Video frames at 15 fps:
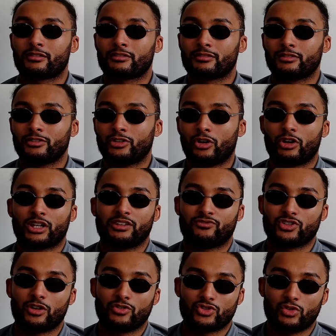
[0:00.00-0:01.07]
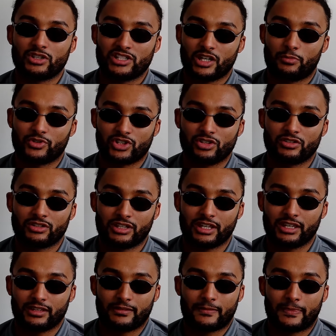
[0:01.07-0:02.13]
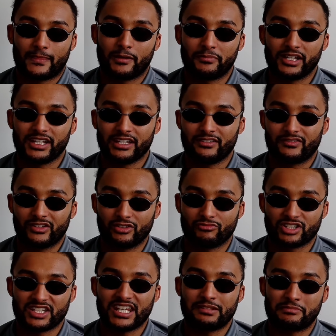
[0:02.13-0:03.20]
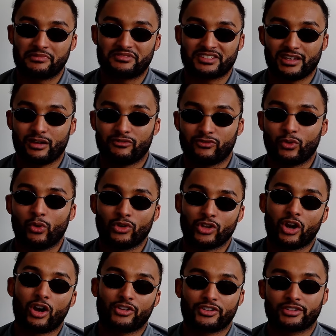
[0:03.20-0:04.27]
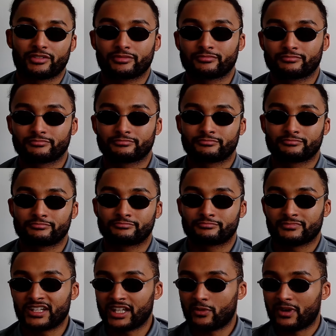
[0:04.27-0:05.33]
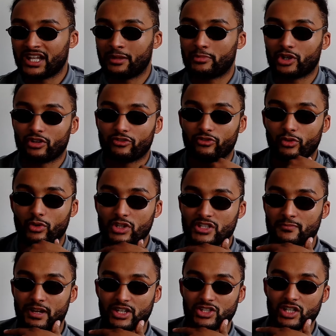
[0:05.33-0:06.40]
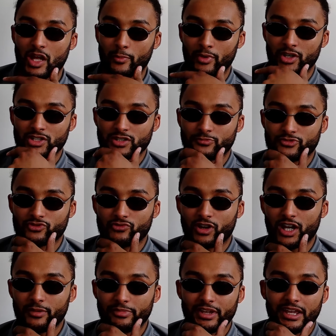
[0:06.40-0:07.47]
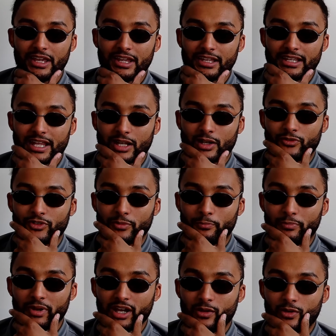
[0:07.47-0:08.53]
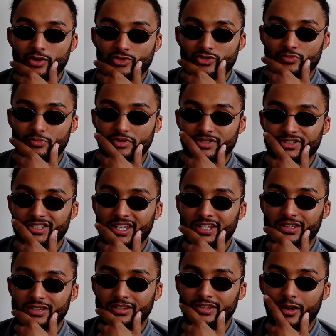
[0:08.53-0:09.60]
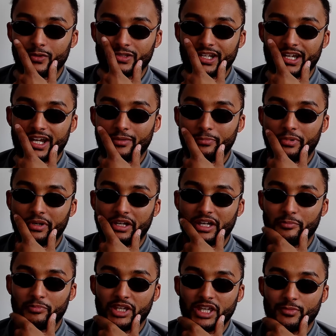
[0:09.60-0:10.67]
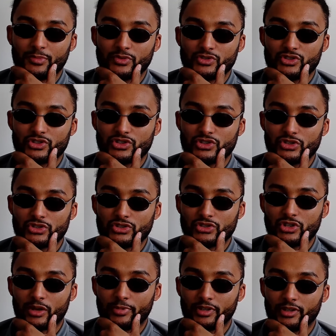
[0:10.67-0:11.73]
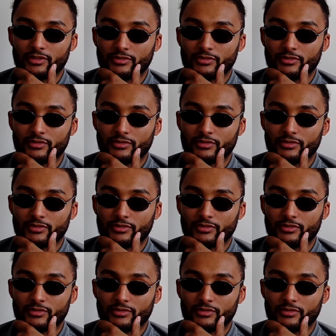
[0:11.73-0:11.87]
You got to give Joe Joyce the opportunity, I believe, to redeem himself or not. Anyway, let me know your thoughts. Smash the like button, subscribe. Leck off the bell, 100%. No doubt about it. People, stop it.